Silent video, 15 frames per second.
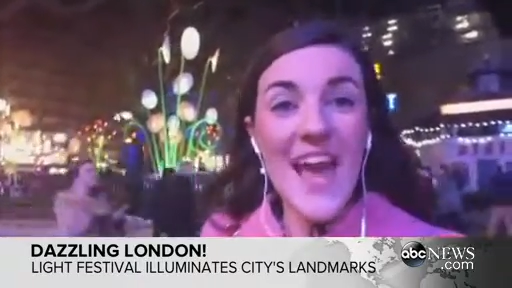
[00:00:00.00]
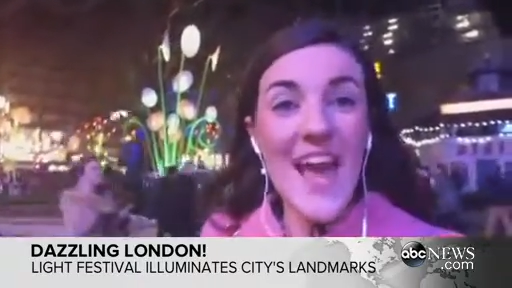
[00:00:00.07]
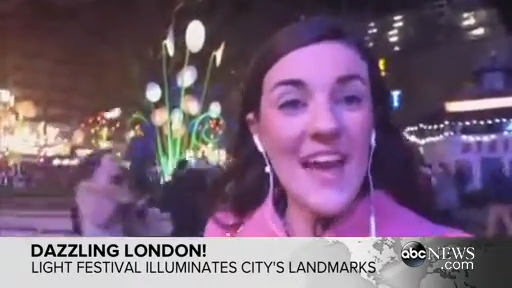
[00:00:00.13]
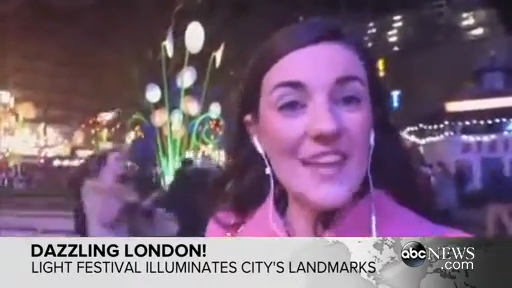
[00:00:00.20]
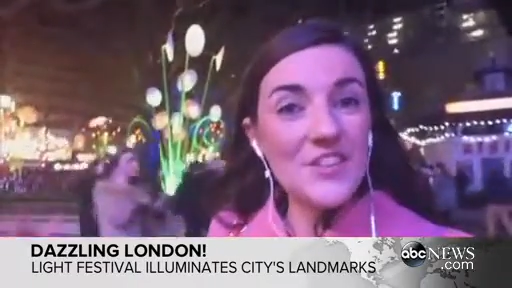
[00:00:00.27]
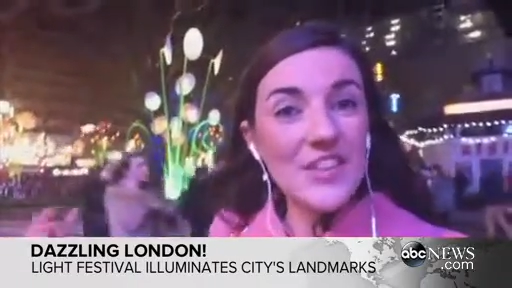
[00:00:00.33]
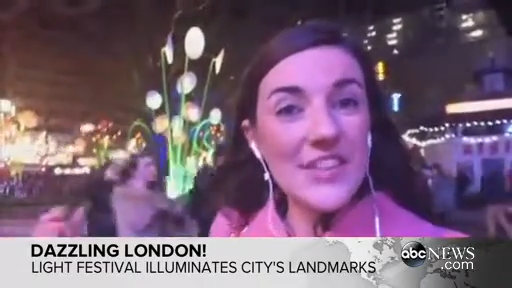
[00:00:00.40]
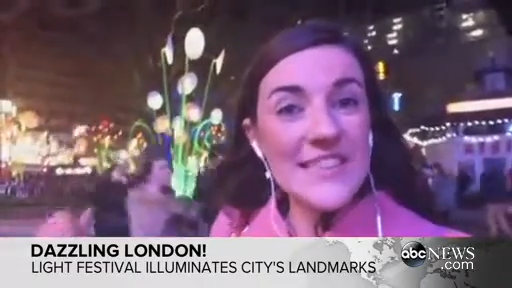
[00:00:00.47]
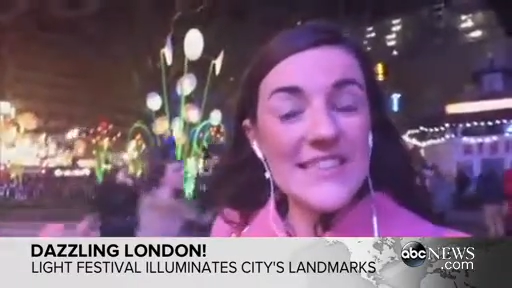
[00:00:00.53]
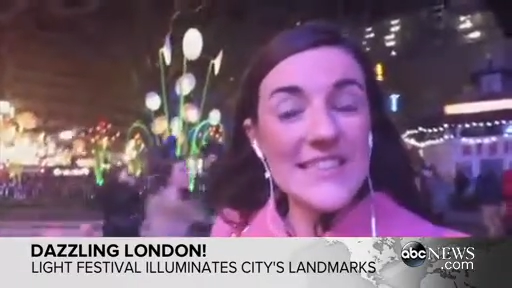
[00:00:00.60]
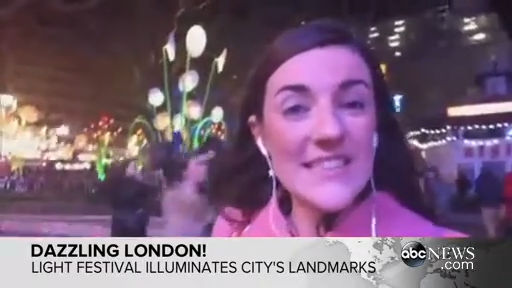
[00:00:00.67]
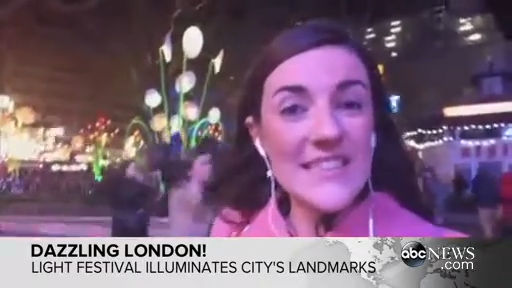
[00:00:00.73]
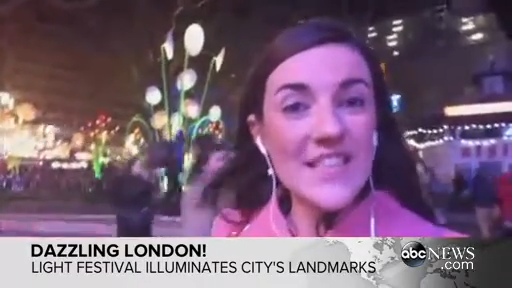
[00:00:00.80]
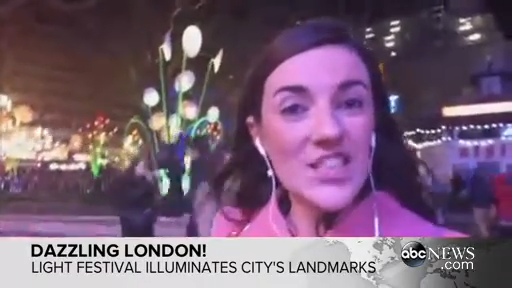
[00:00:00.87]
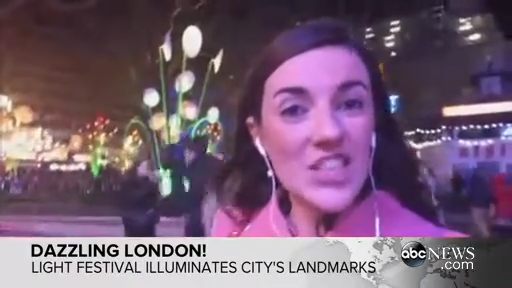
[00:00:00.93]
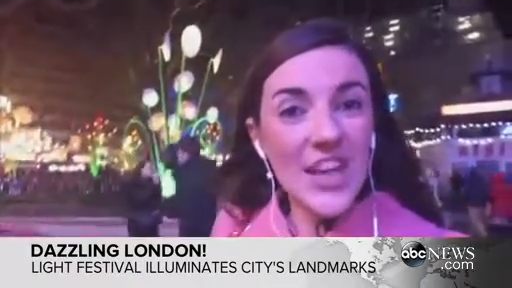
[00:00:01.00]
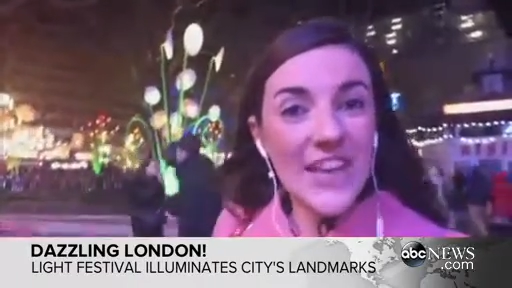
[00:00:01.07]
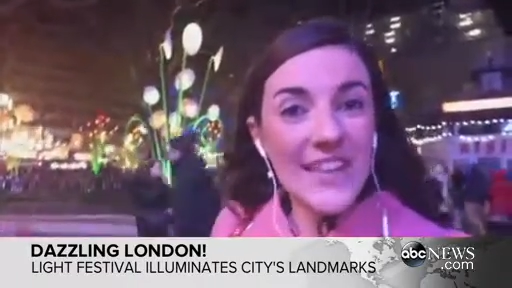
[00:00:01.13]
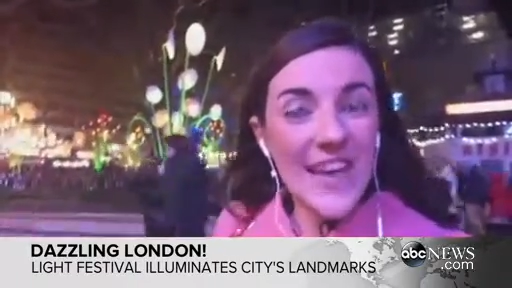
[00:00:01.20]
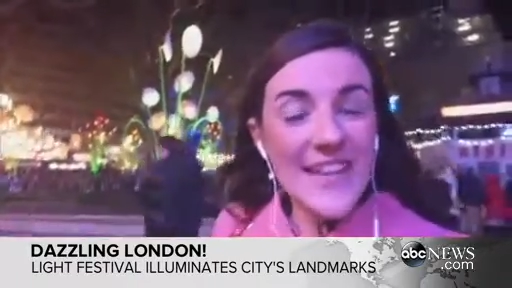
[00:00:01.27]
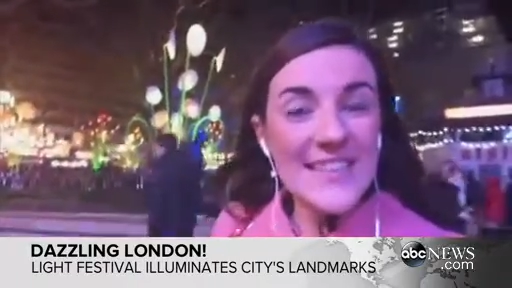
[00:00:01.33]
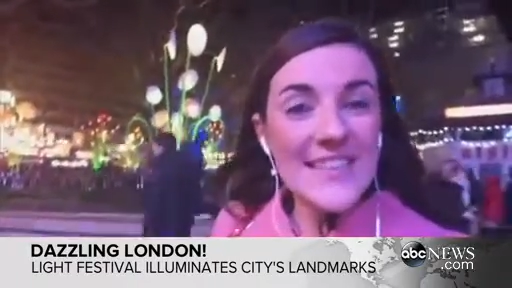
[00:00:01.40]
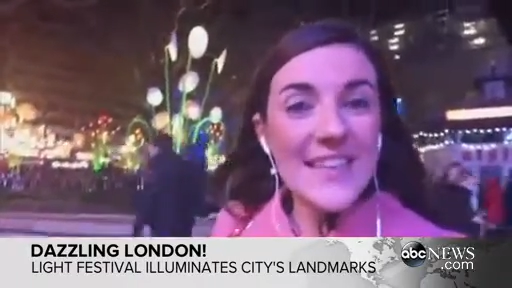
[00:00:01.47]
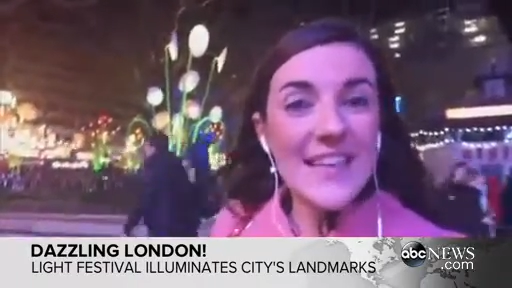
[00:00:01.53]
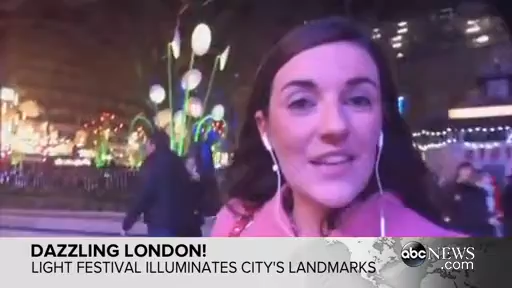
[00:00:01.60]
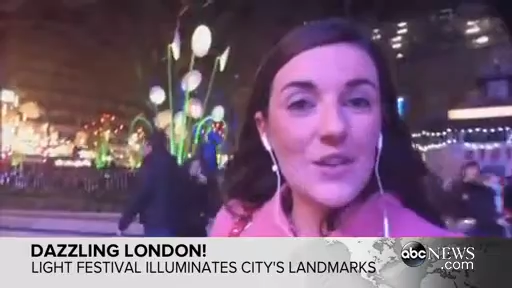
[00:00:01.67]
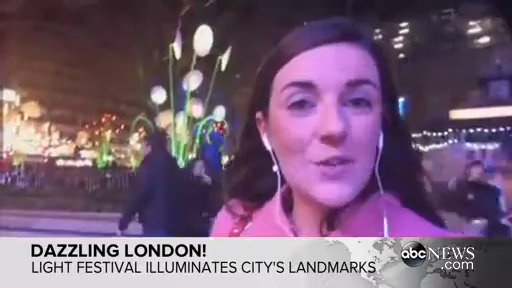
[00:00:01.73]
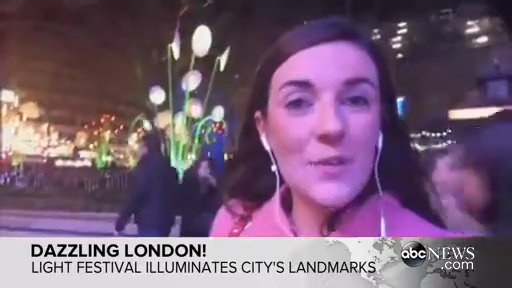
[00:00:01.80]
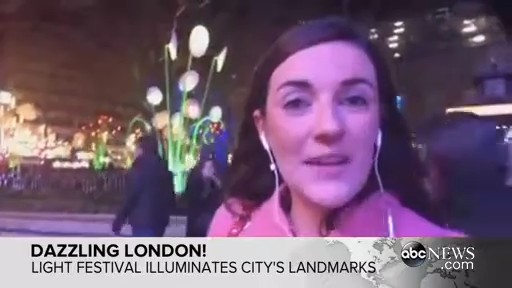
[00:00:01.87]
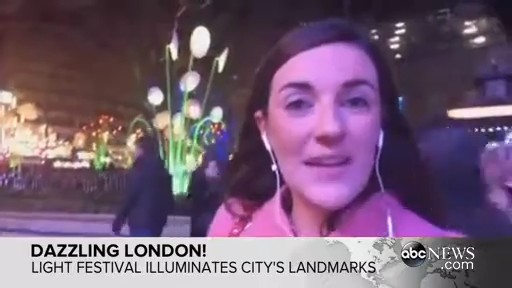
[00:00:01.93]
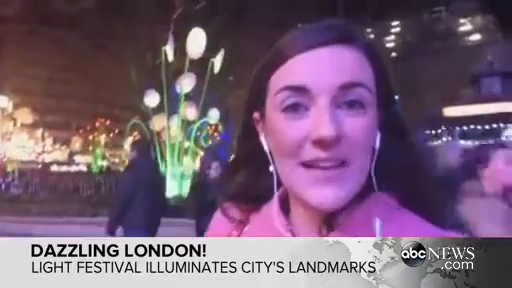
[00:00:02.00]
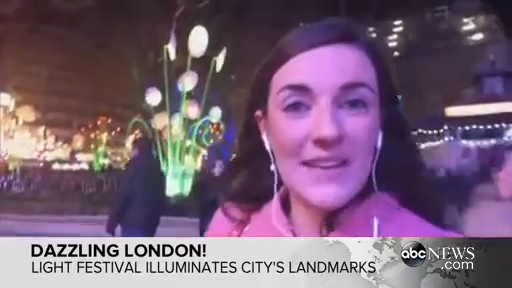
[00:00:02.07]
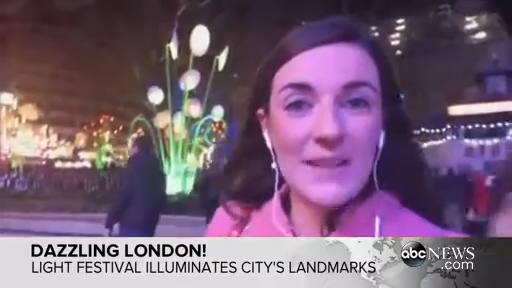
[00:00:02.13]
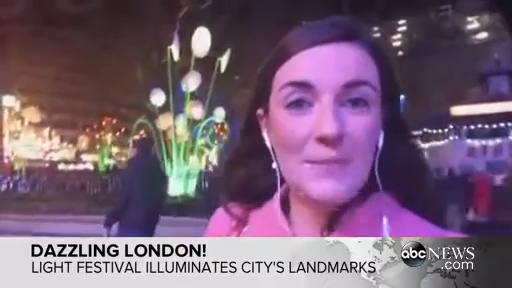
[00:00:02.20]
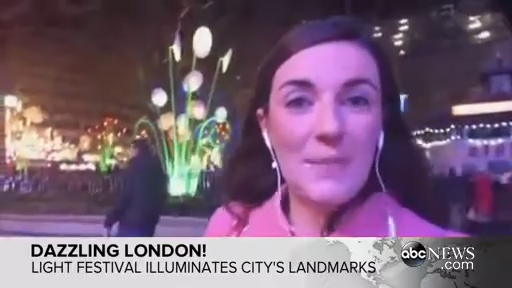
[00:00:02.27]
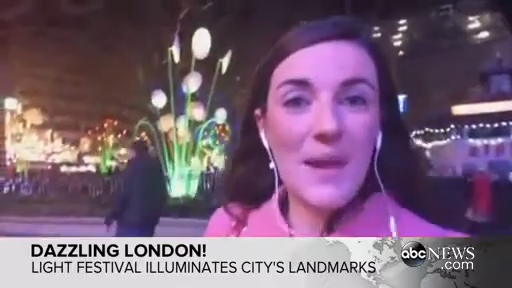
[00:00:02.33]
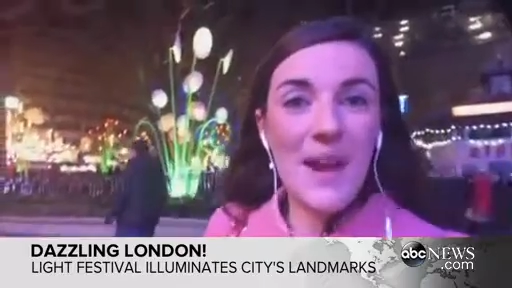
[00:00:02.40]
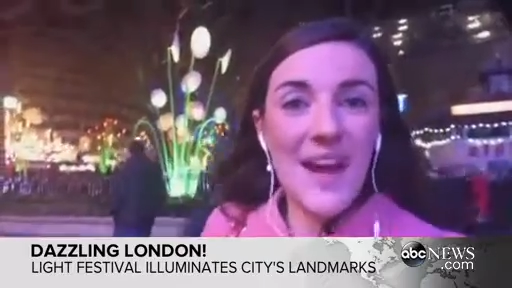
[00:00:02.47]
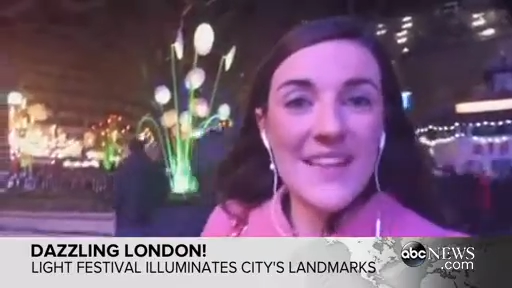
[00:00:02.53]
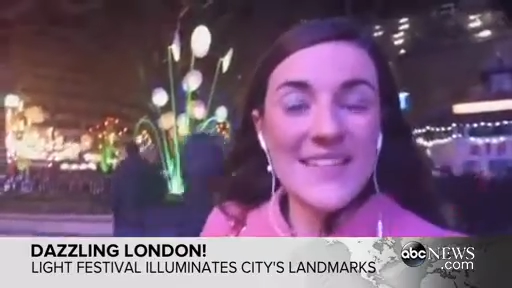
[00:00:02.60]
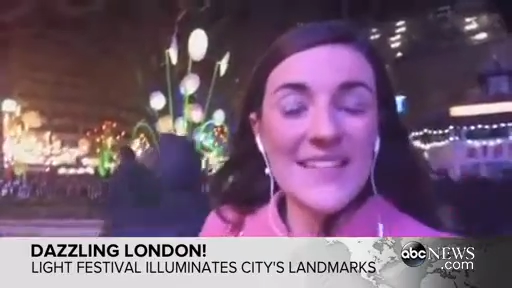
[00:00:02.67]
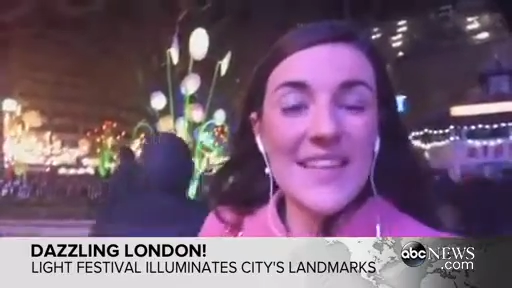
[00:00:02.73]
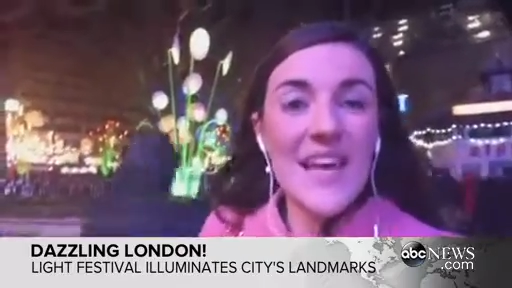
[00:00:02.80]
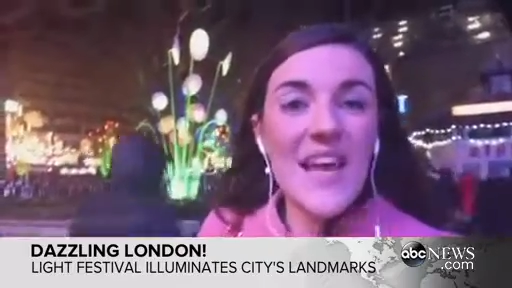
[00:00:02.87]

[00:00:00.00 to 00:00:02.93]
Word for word: and you can see gigantic illuminated plants